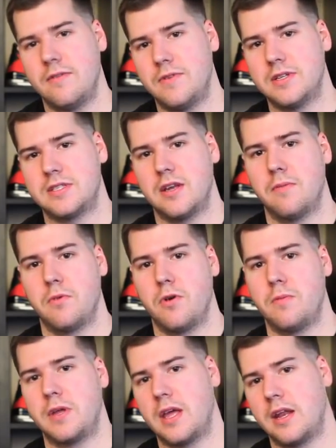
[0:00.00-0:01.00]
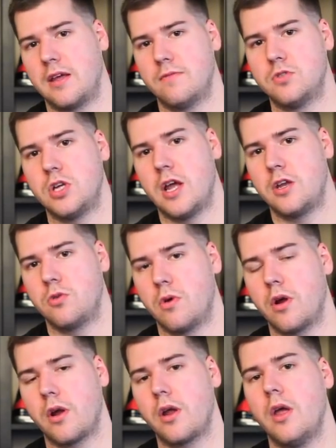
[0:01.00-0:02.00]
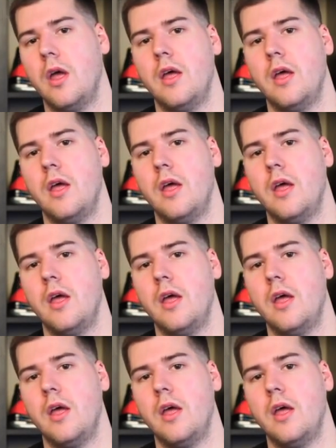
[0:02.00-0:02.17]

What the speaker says: of December, beginning of January,